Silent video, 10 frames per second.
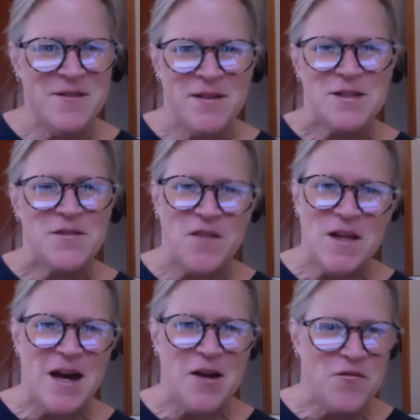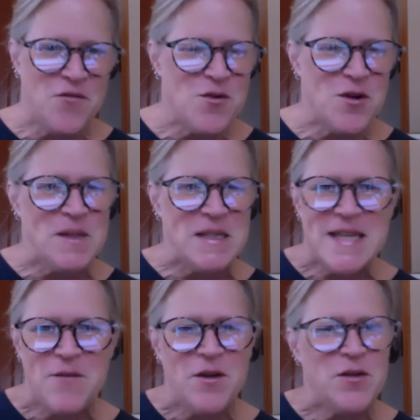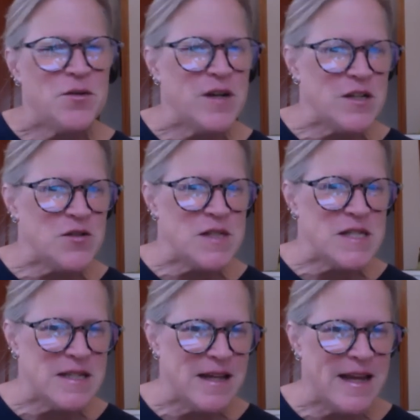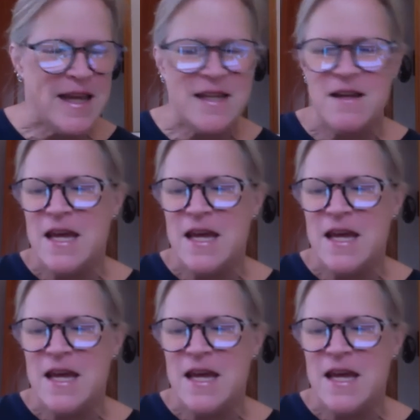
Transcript: you had to fill out a form and say what you were interested in.